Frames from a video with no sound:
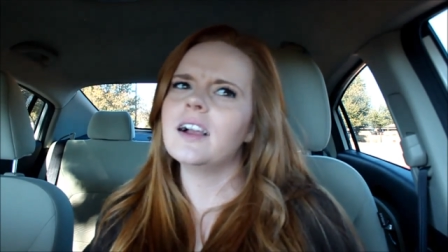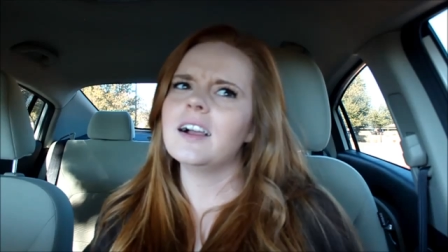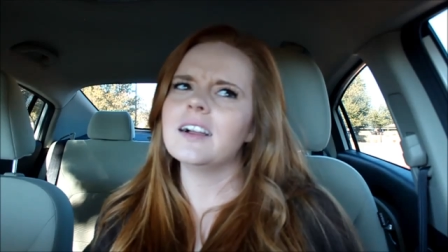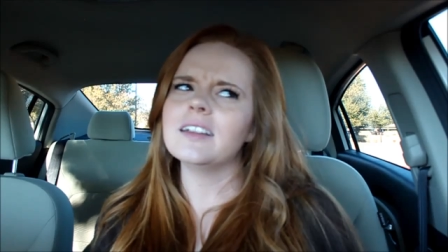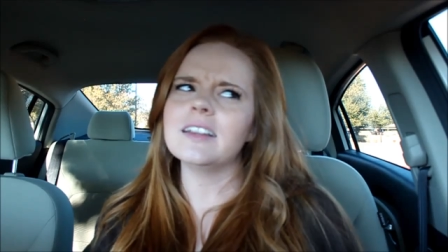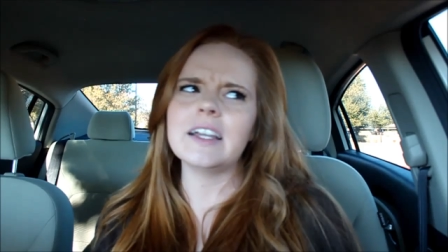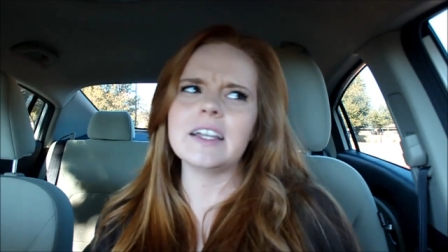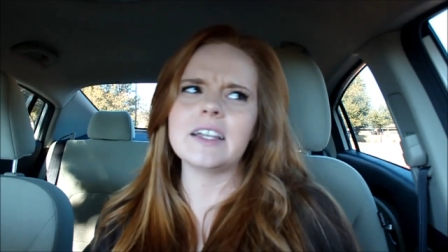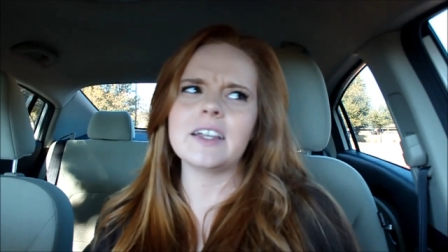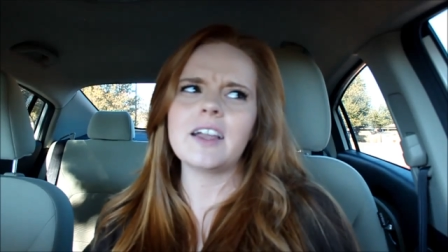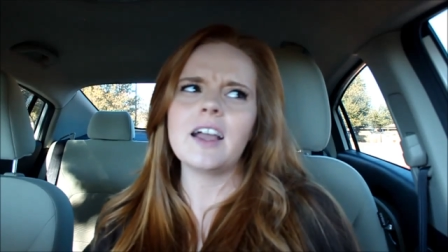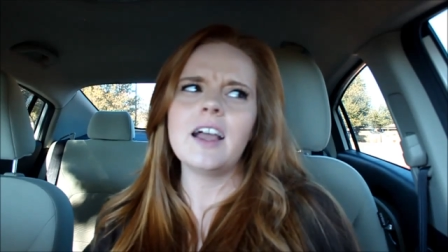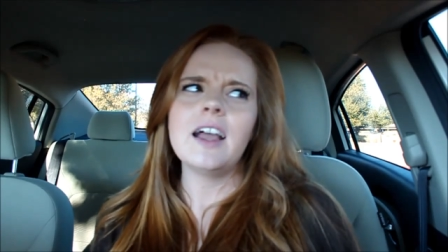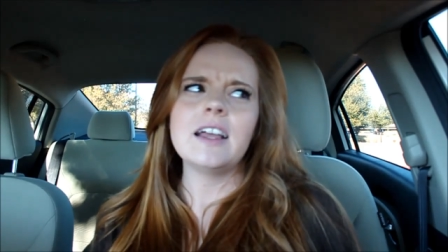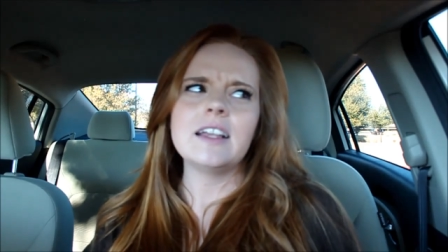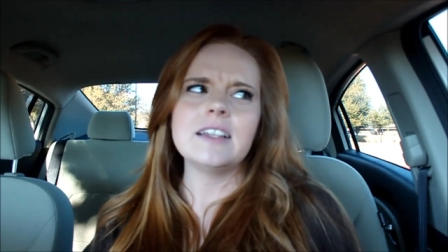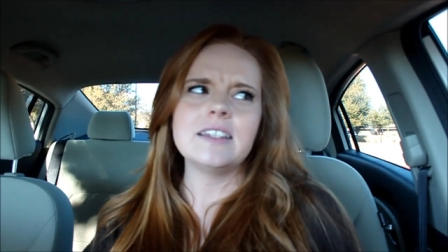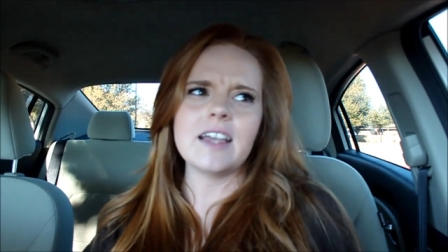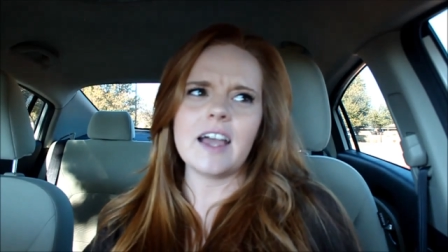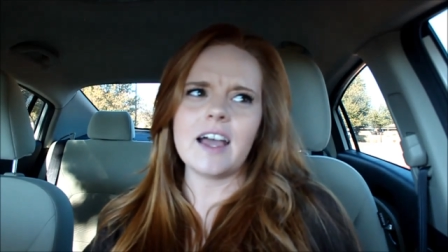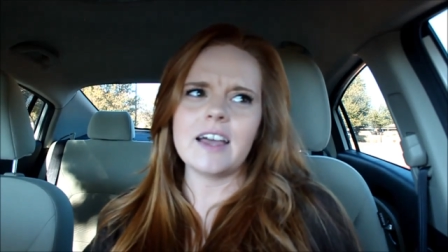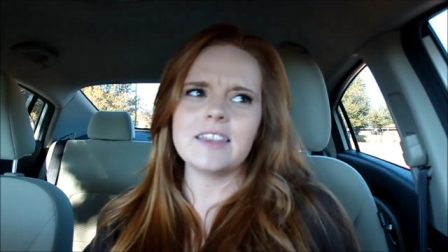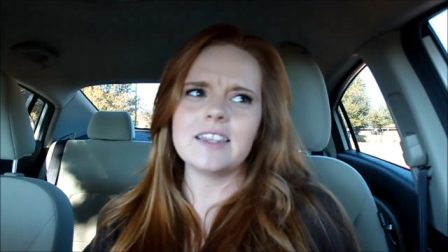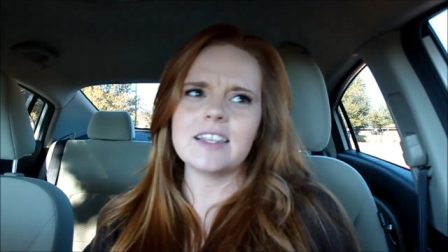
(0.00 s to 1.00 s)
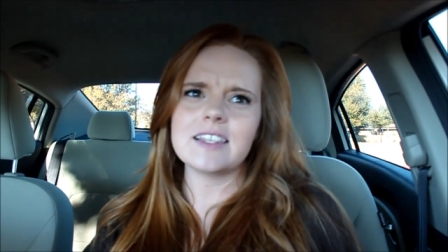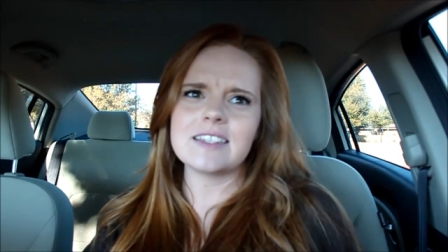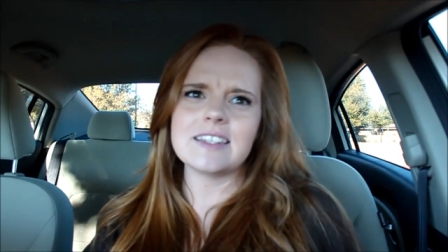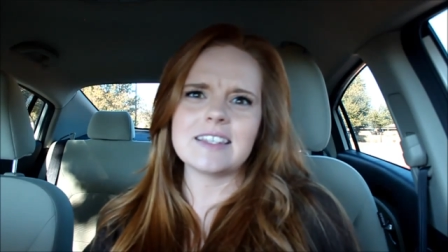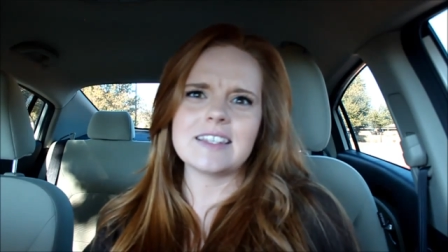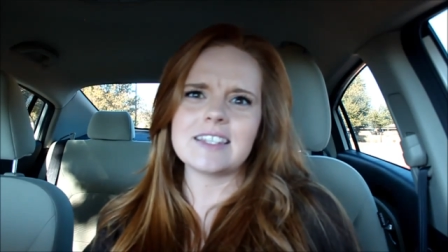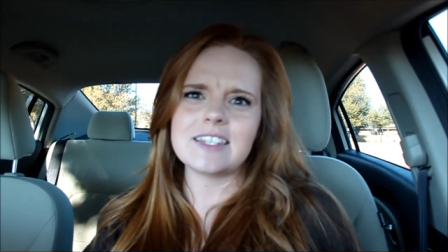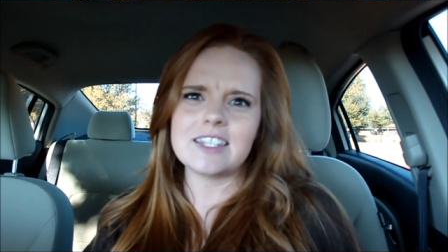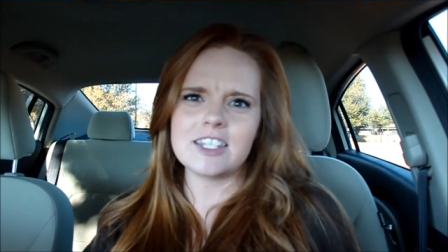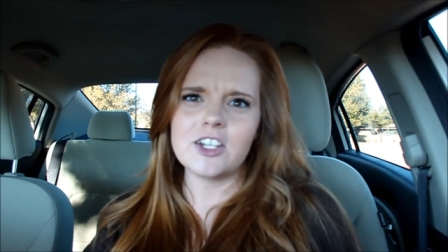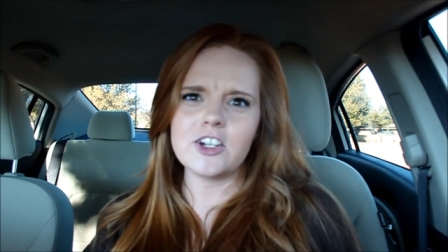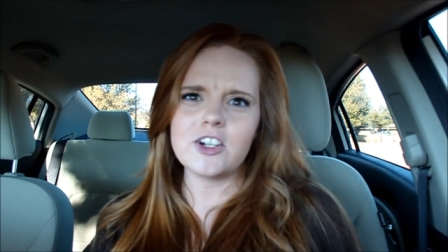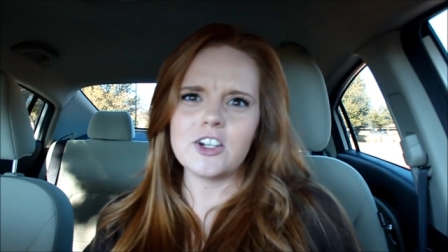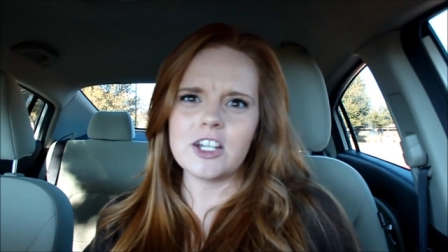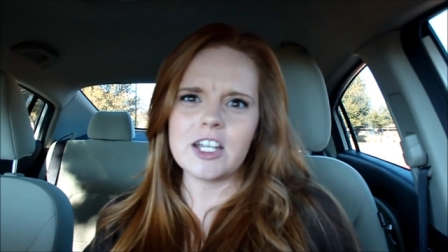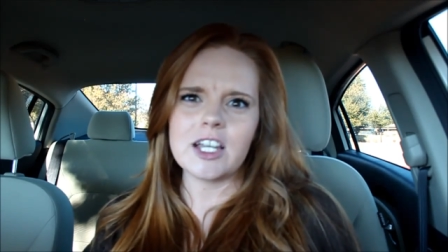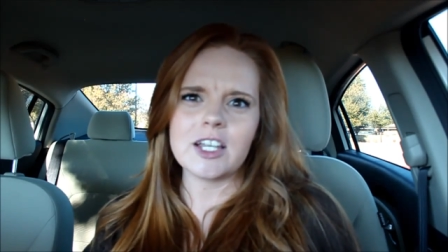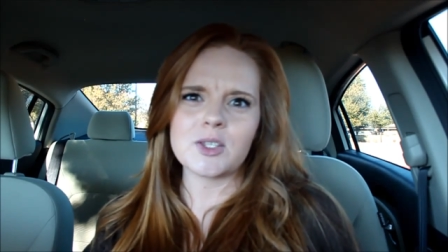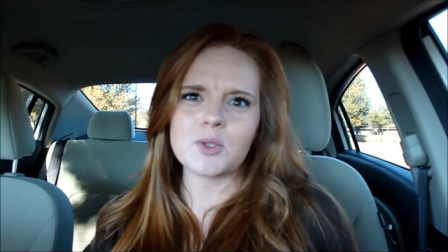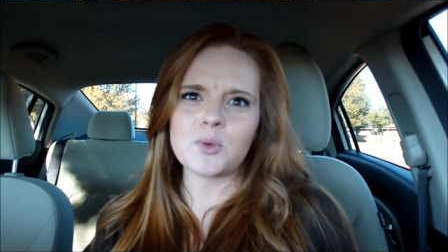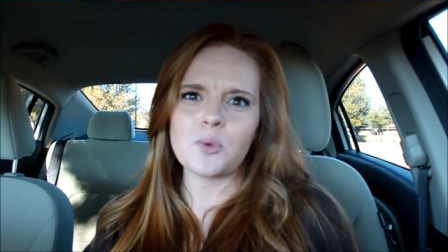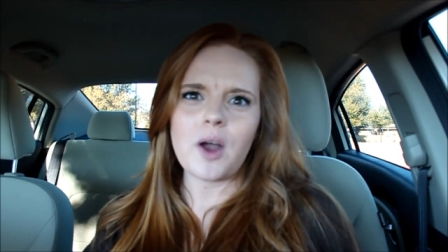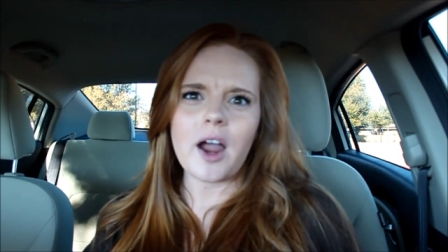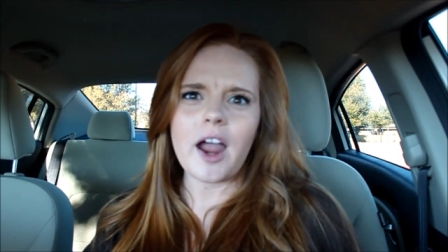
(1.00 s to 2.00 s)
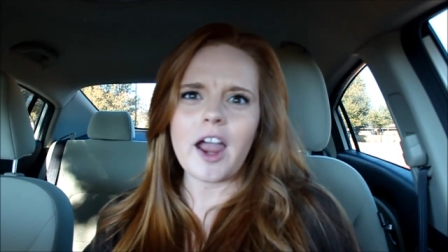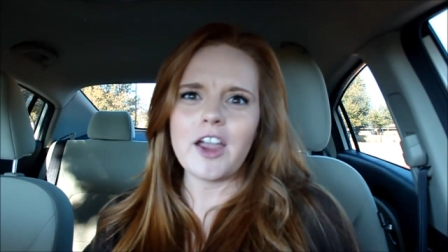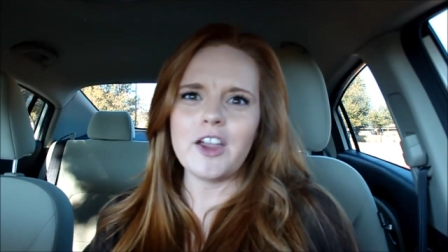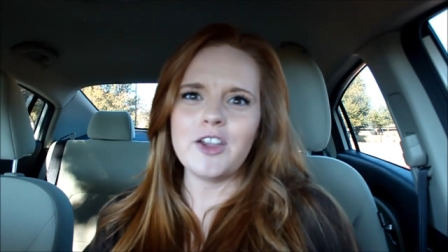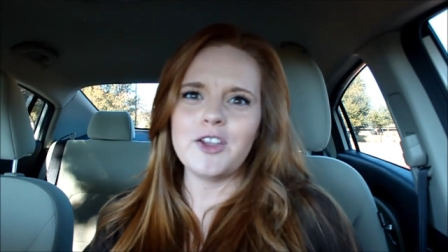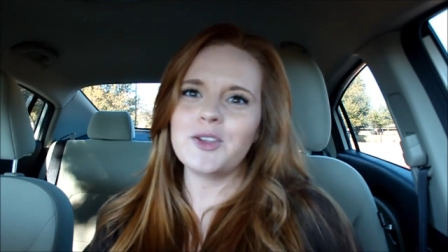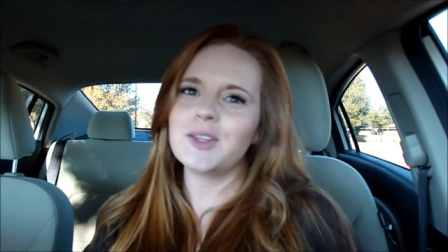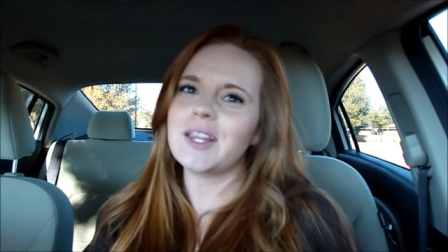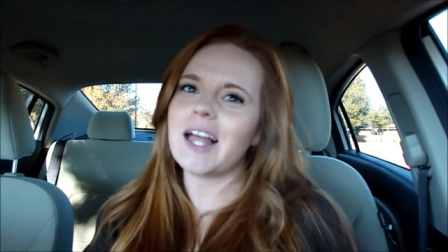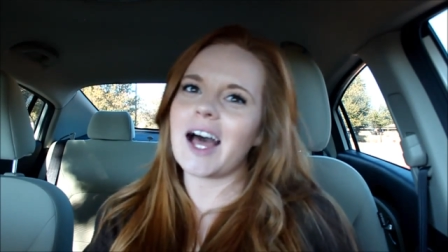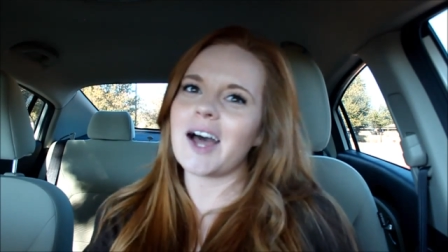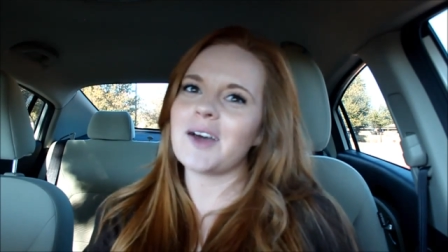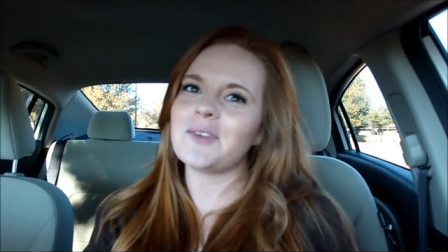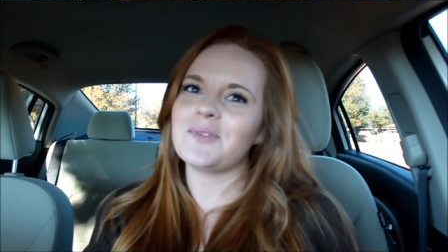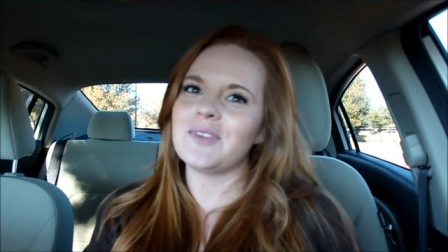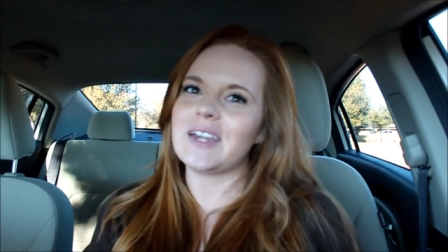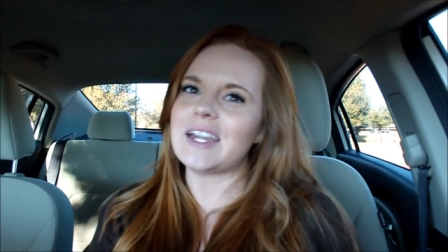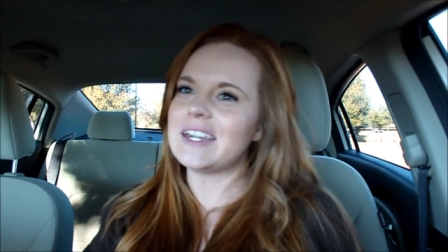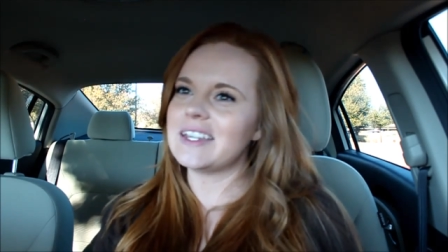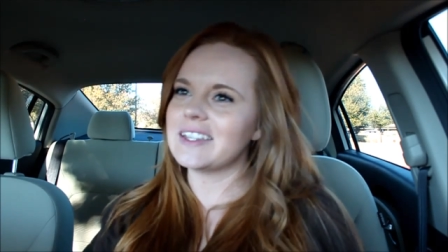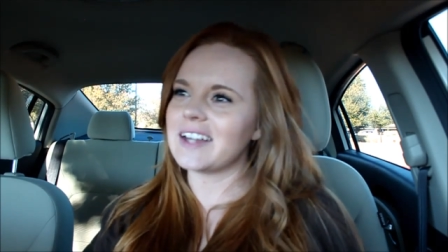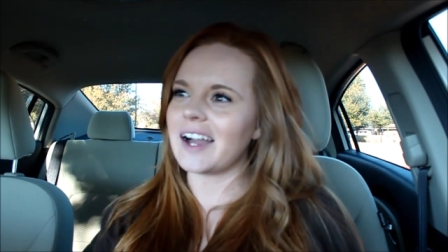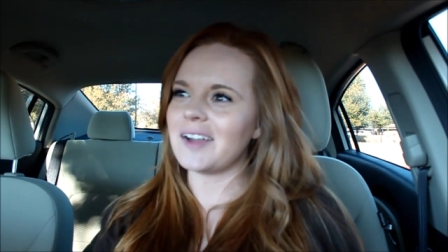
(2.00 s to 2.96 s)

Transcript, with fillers: like, Dad, this is serious. Why are you laughing?